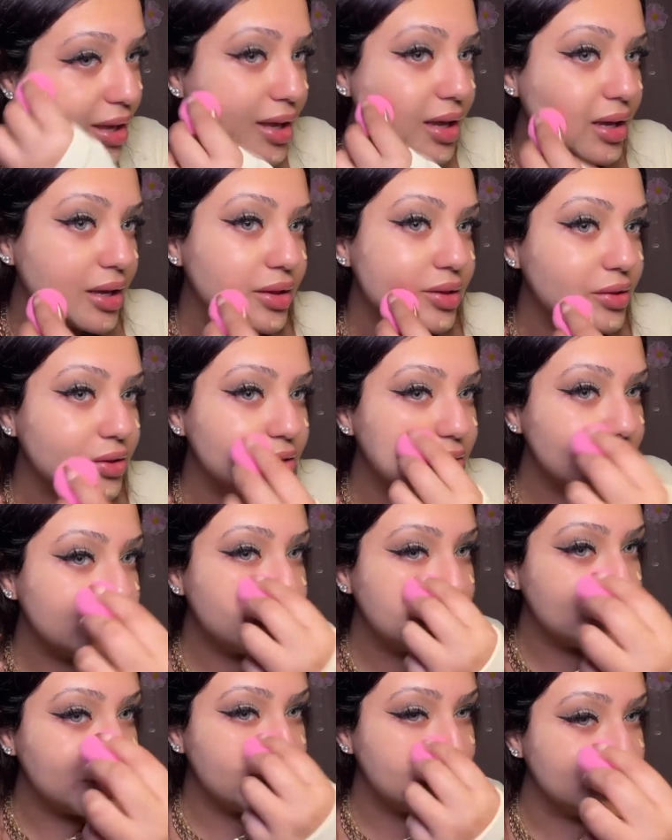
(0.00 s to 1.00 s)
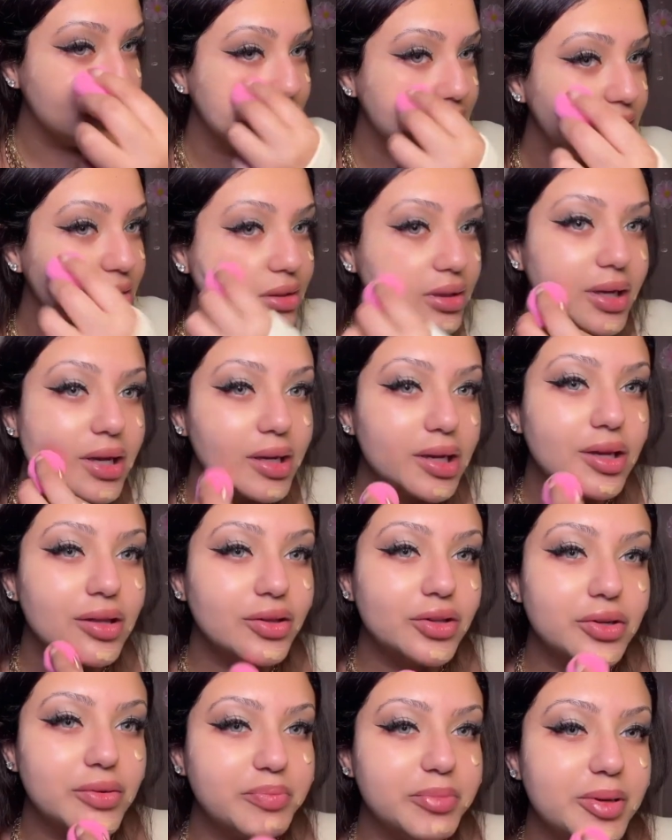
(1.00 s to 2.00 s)
there's so many ways. Like,
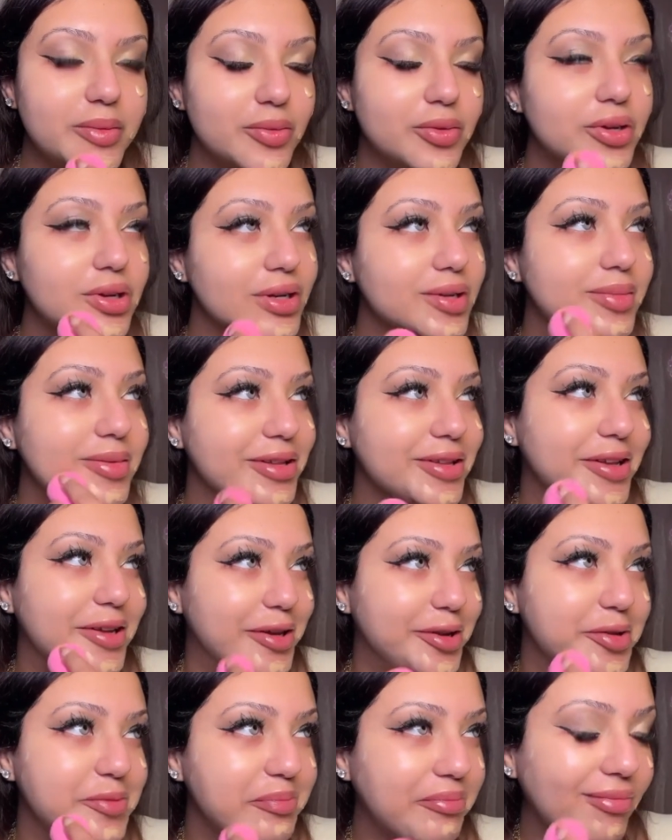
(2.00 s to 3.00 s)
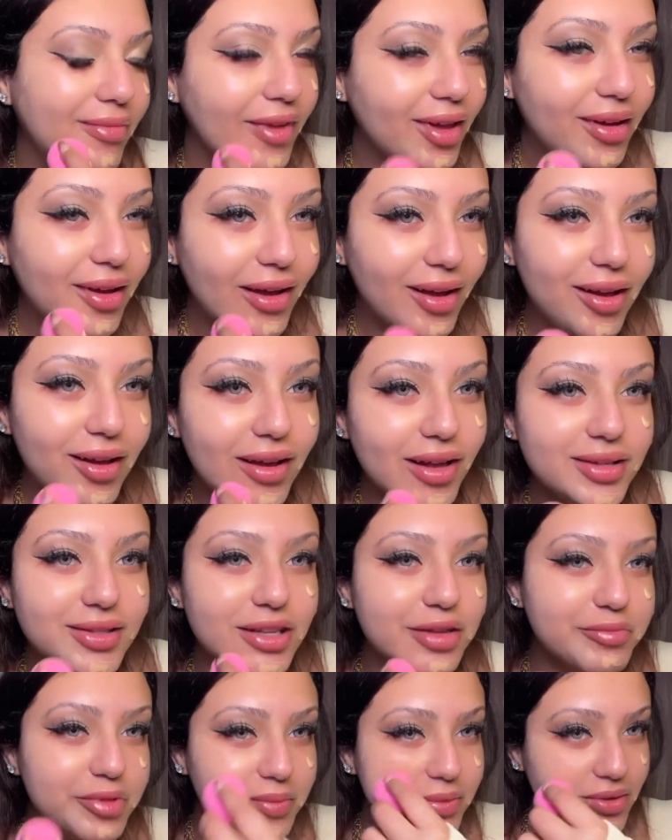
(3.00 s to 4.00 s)
people are gonna be like, some
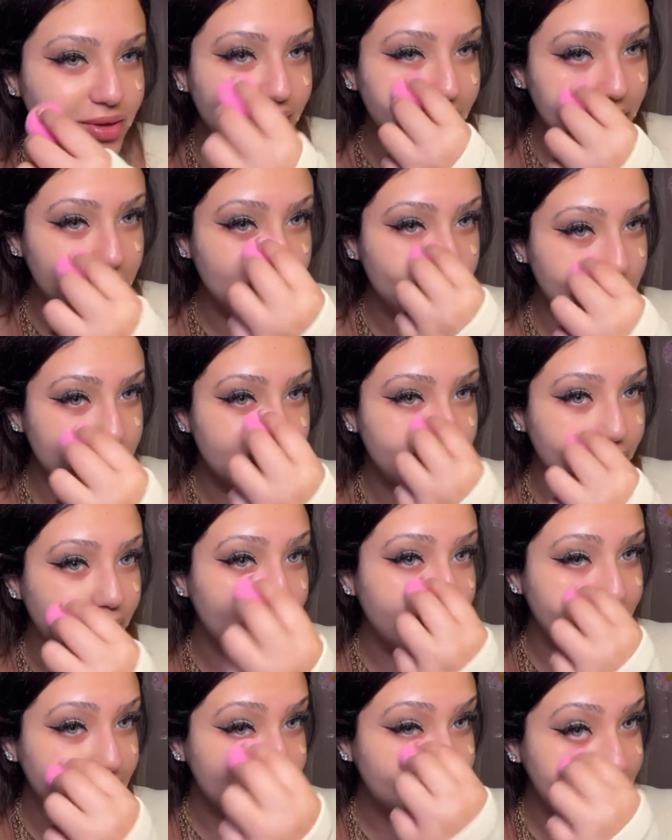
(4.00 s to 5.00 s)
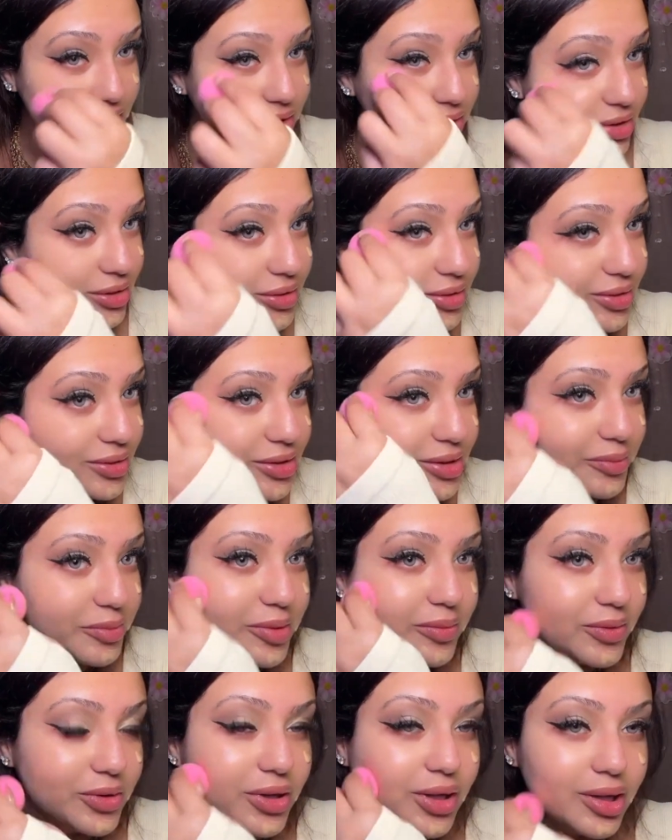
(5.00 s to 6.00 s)
people are like, use a brush. Some people
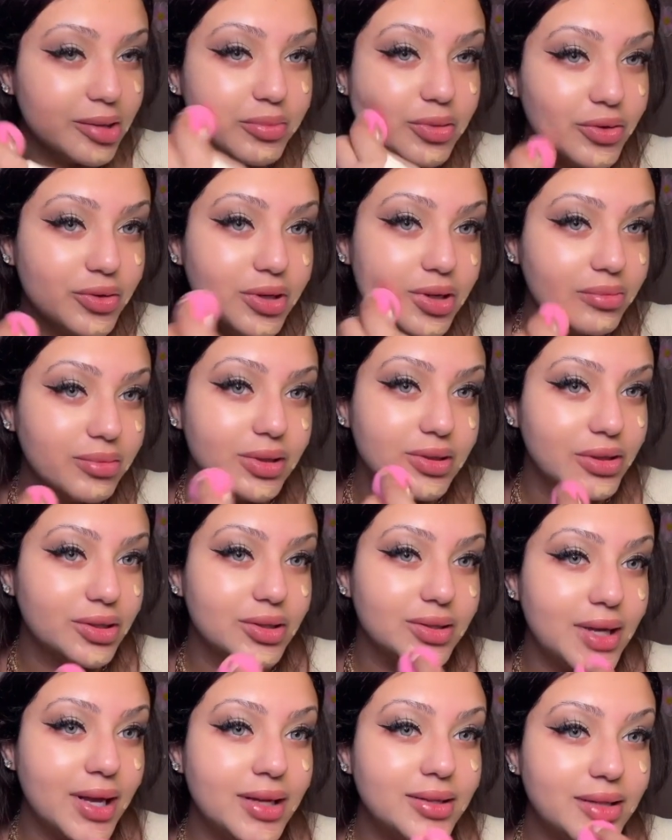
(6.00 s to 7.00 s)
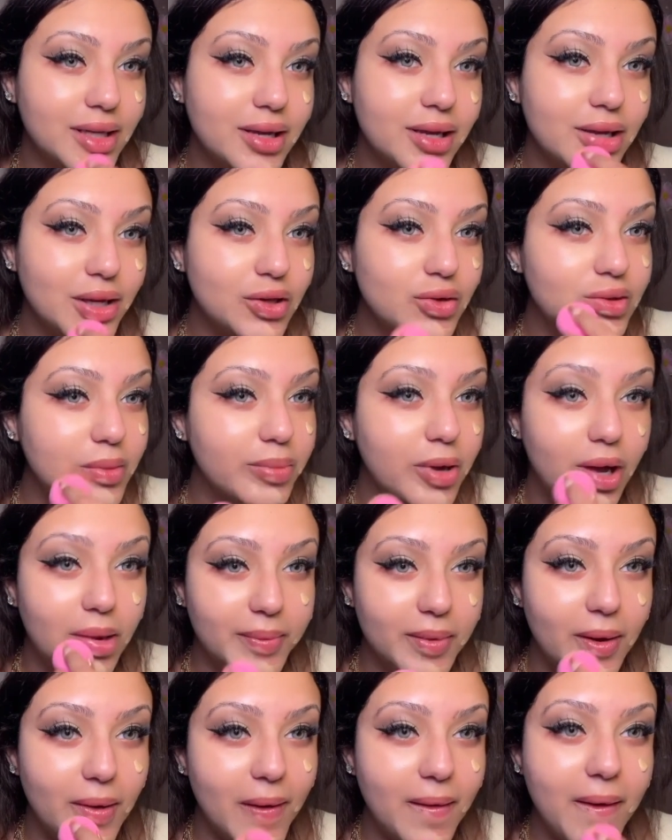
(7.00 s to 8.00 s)
are like, beauty blenders. I say use a pawpaw.
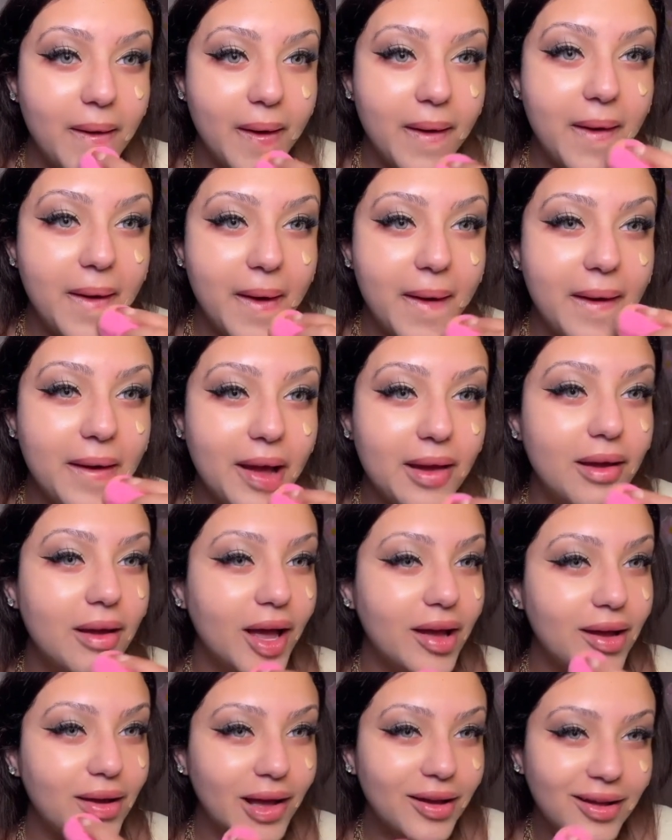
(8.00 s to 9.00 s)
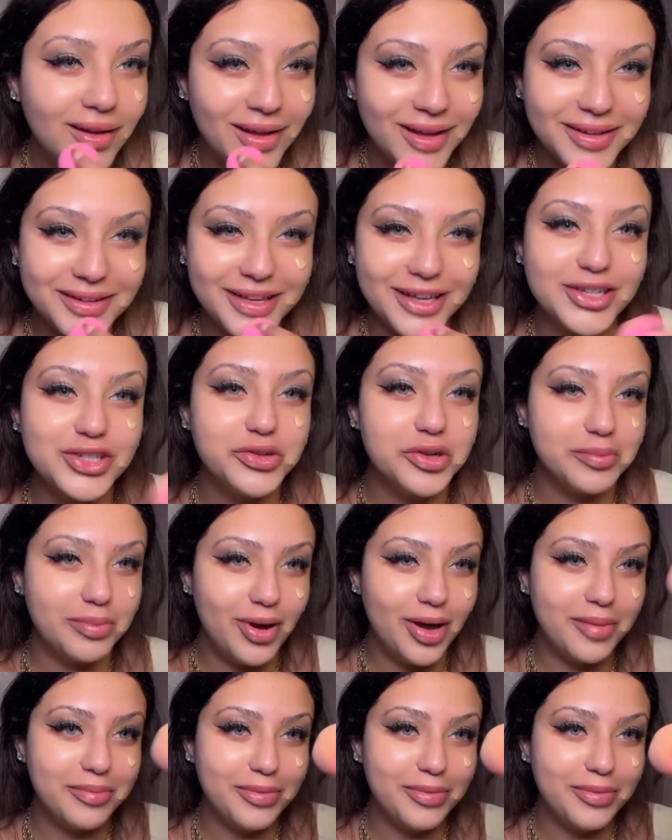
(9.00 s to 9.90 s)
Get you a pawpaw.